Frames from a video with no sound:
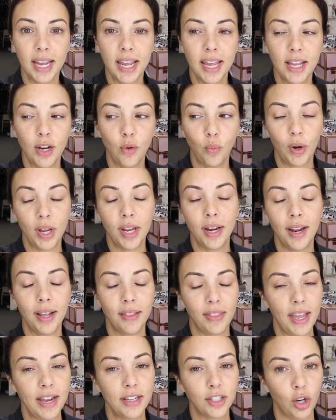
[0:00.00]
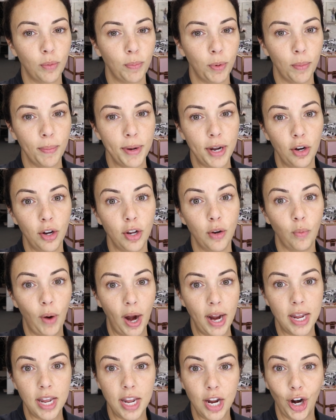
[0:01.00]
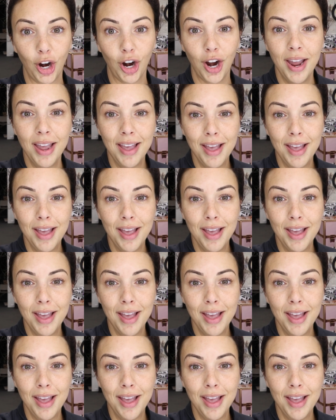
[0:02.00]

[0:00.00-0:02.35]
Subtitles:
and when things are premiering right here.